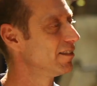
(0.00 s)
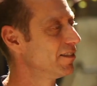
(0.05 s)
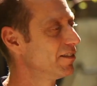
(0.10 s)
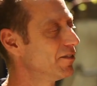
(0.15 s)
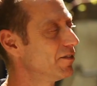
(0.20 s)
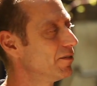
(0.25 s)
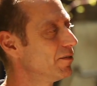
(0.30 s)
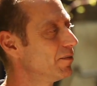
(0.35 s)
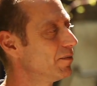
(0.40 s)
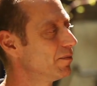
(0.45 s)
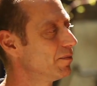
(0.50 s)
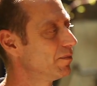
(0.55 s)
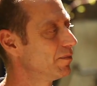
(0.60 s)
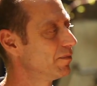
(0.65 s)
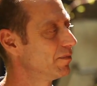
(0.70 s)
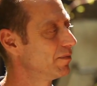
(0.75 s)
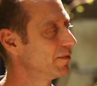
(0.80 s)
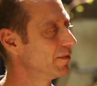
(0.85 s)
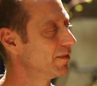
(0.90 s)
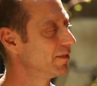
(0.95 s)

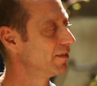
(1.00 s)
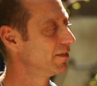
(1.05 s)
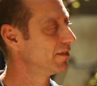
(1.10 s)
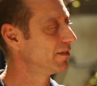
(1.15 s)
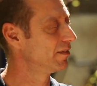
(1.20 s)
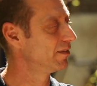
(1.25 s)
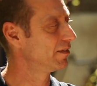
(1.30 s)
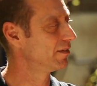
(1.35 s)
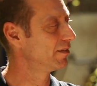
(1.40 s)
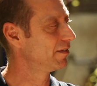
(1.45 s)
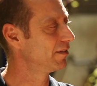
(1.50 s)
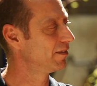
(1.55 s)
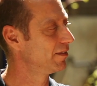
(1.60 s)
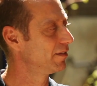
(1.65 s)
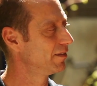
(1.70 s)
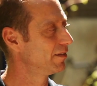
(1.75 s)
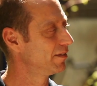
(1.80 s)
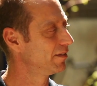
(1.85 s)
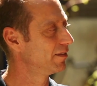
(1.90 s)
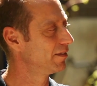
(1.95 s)

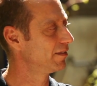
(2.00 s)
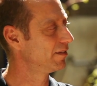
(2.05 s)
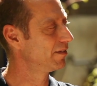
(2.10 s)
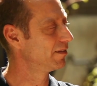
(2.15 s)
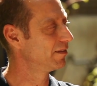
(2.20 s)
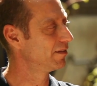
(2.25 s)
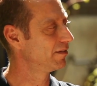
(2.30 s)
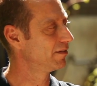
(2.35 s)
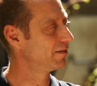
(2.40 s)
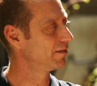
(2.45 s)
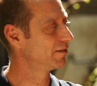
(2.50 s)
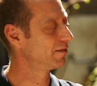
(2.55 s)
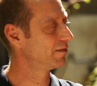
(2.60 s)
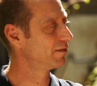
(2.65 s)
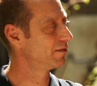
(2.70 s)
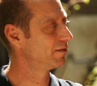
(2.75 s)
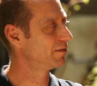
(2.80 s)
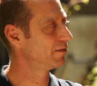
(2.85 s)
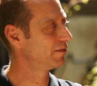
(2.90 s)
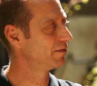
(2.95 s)

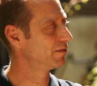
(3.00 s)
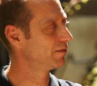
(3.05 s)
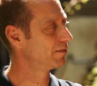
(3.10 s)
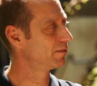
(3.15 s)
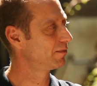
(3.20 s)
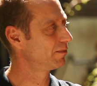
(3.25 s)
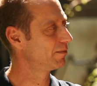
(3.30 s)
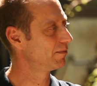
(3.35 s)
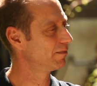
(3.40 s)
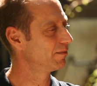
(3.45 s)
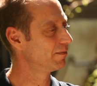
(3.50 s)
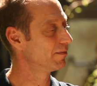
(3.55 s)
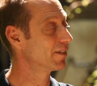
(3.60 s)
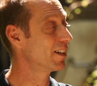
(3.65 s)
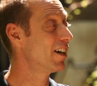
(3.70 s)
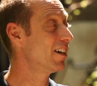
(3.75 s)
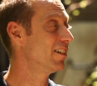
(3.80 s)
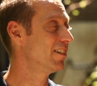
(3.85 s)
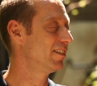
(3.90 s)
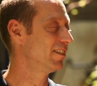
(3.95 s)

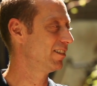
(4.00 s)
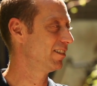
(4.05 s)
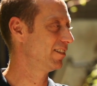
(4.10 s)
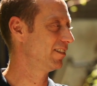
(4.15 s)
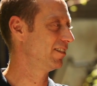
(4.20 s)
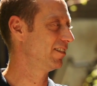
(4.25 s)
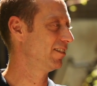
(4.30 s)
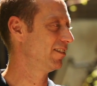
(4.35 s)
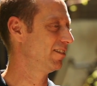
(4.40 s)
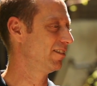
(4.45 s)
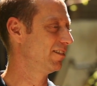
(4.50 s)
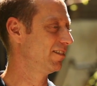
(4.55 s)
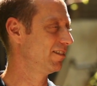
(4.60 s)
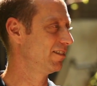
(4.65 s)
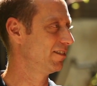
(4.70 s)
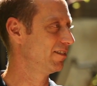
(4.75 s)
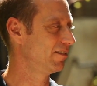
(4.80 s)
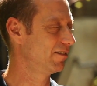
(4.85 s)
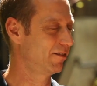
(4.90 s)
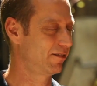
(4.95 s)

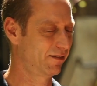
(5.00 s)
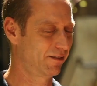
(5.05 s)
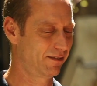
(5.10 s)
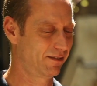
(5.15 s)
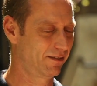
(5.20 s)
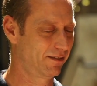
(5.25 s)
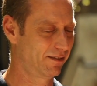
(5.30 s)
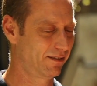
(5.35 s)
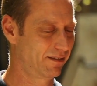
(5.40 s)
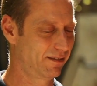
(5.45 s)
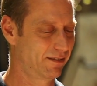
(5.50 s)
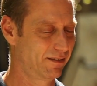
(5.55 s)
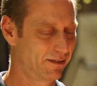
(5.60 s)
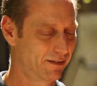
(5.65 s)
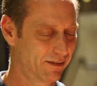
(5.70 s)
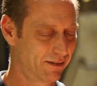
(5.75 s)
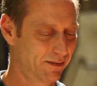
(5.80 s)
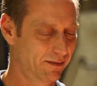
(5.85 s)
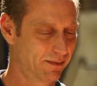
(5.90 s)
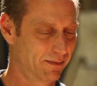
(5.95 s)

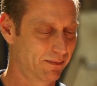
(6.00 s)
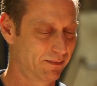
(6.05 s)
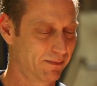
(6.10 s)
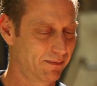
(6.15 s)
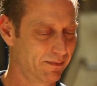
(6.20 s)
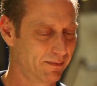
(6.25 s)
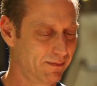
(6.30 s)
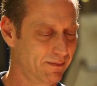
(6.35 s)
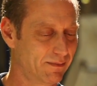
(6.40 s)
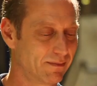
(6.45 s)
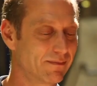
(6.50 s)
(not speaking)